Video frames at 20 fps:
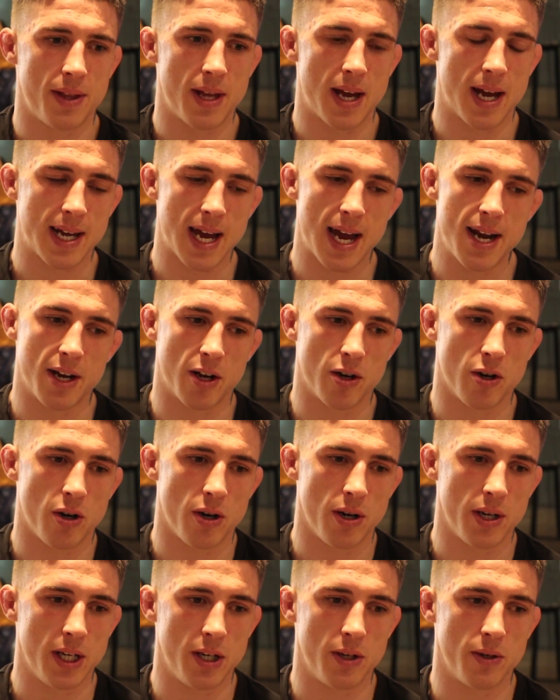I kind of
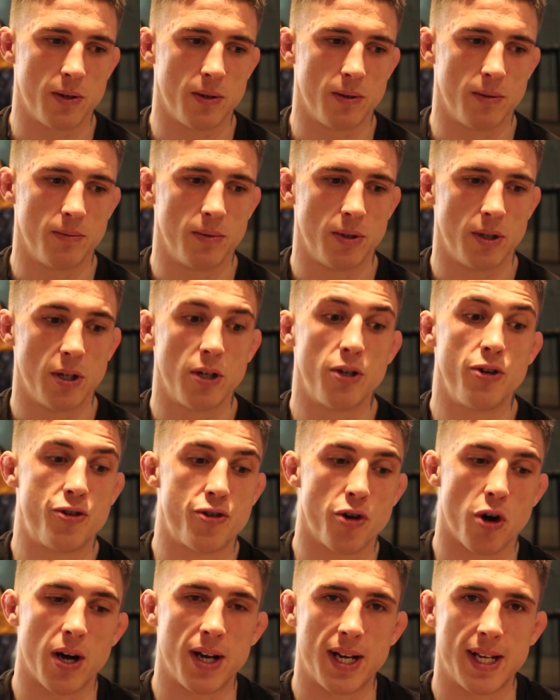got,
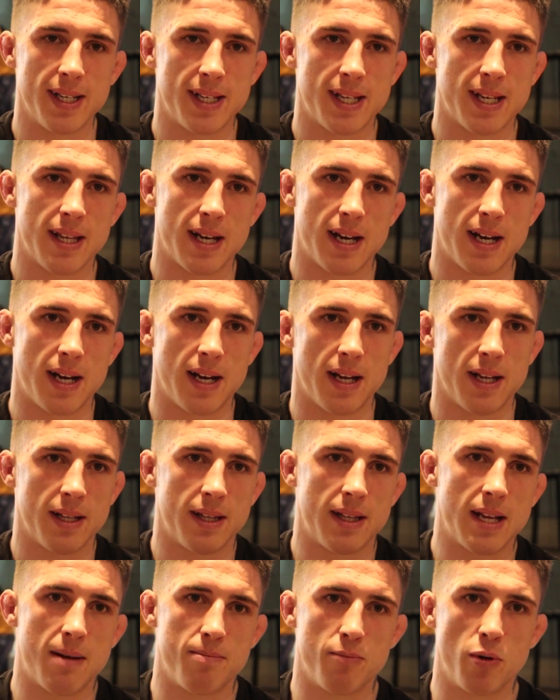drawn into that
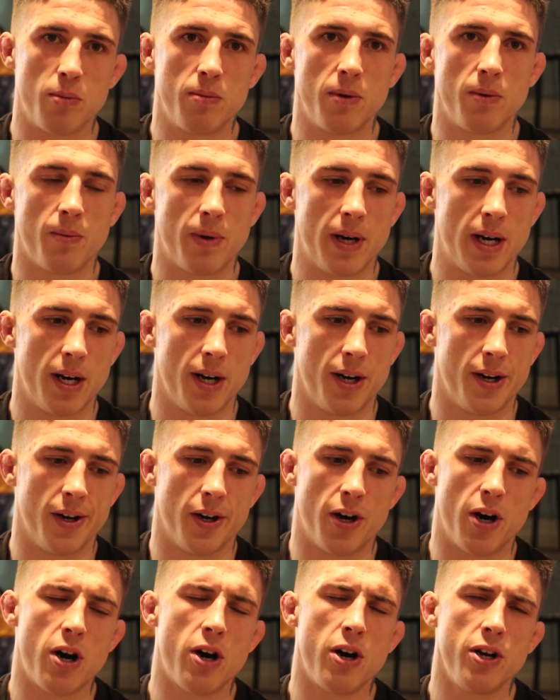moment where,
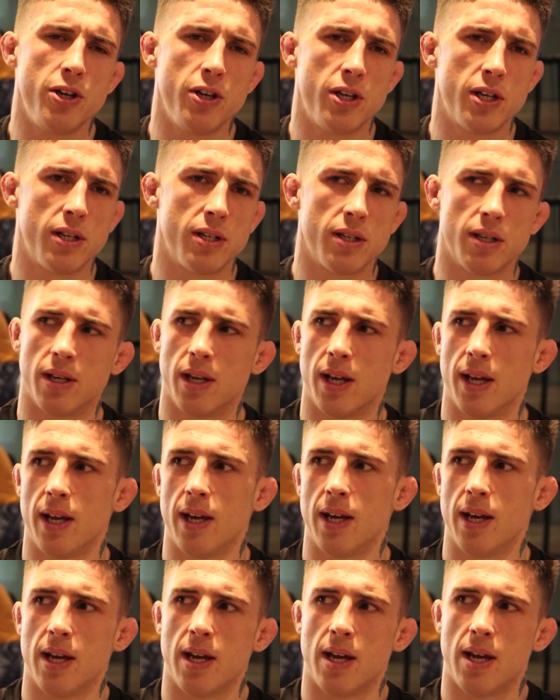you can
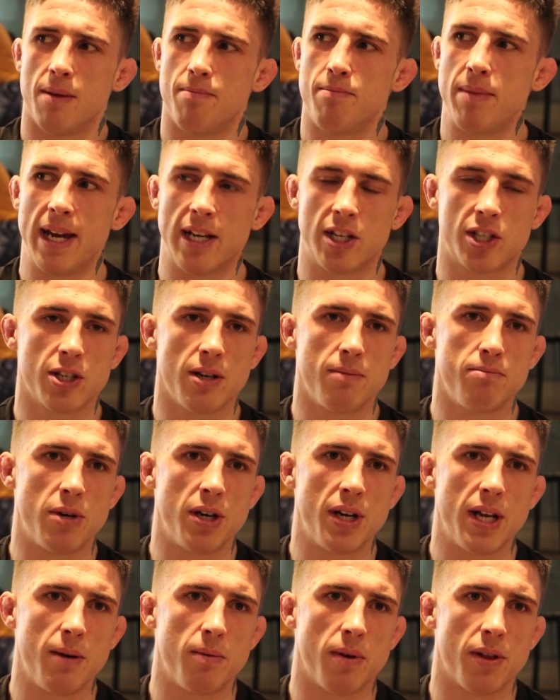make some
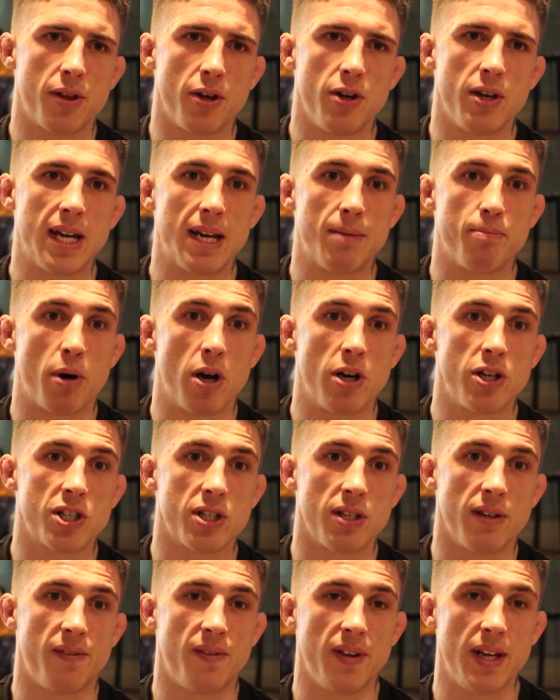money without getting punched
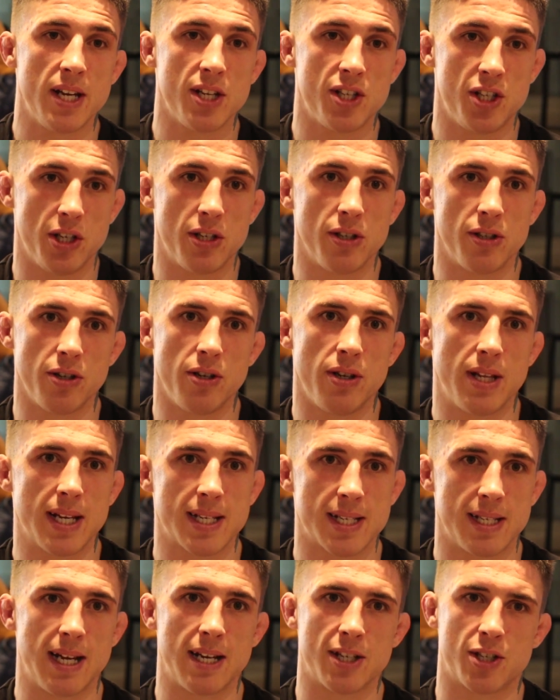in the face, you can do
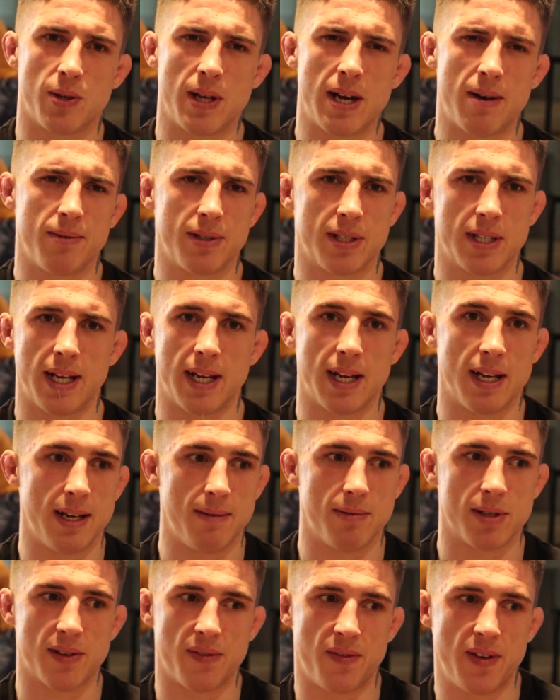this and that. So that was like, and
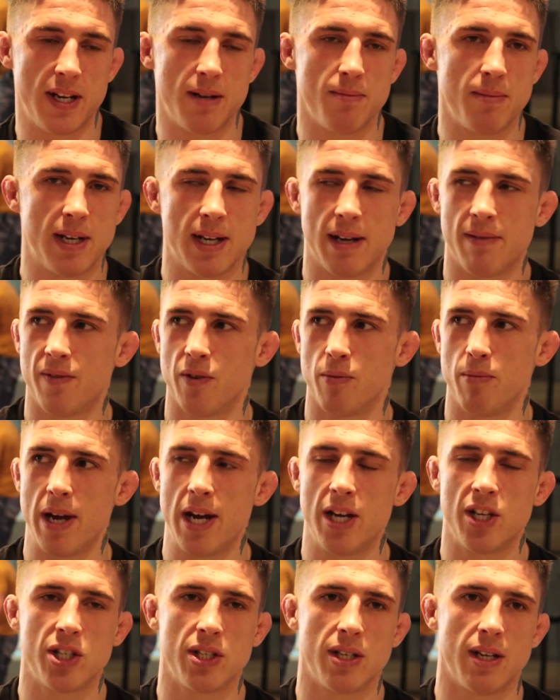he was feeding me
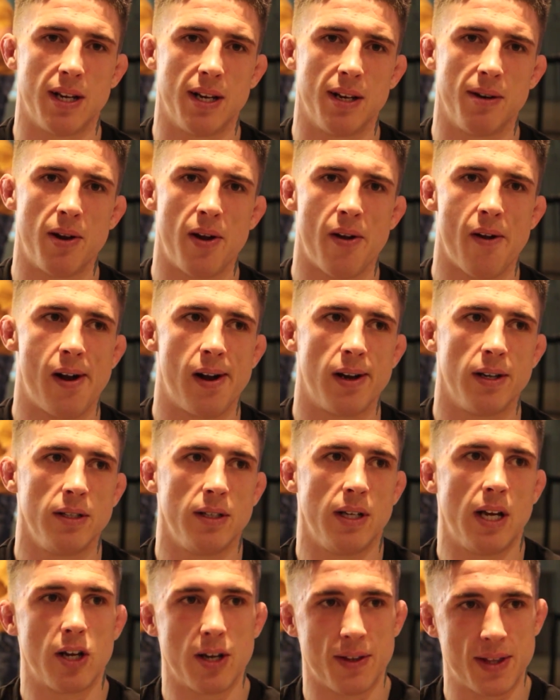information, and
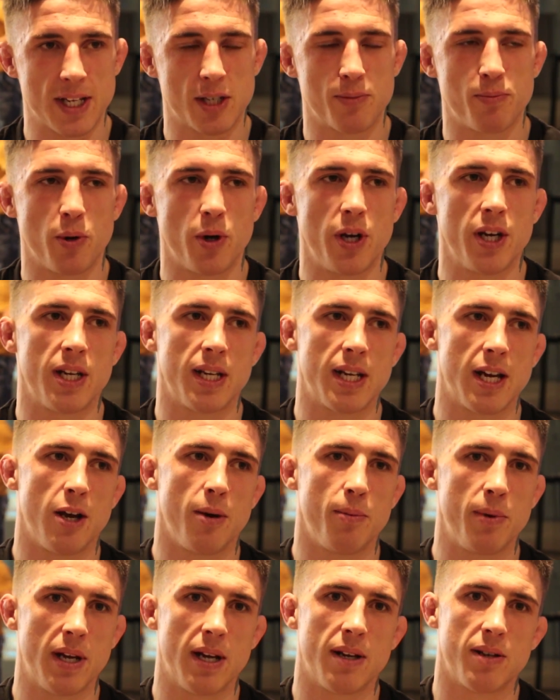I got this boy could help me.